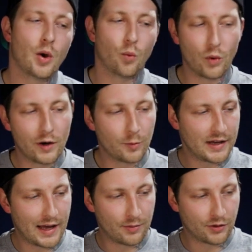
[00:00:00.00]
will
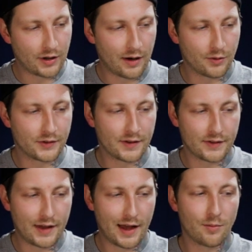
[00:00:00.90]
be able to house
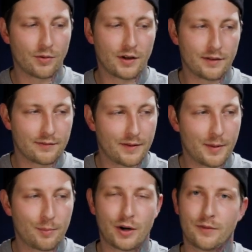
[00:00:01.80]
this camera
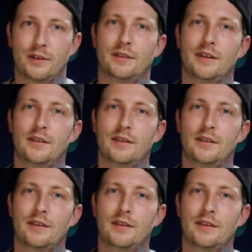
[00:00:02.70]
perfectly.